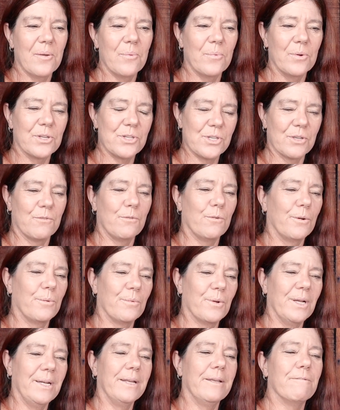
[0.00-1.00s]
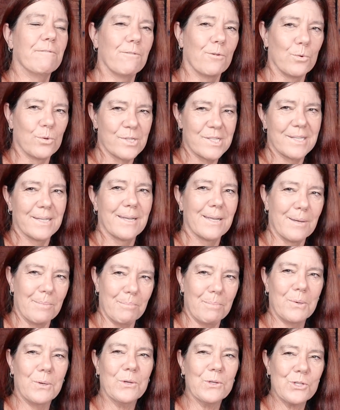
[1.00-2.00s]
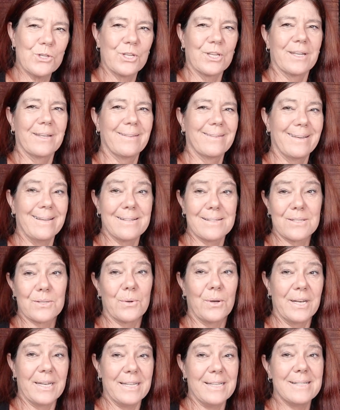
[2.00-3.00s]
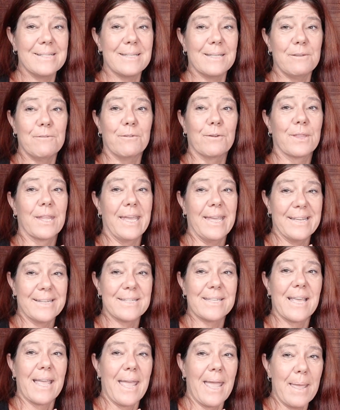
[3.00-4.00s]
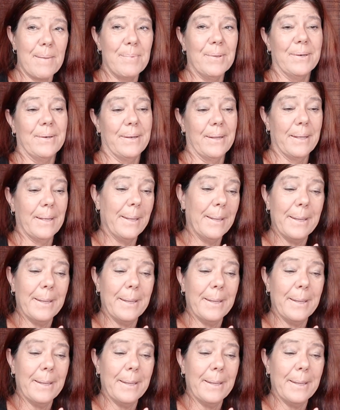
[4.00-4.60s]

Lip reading: which if we're really forcing and pushing, that's quite easy for that to happen.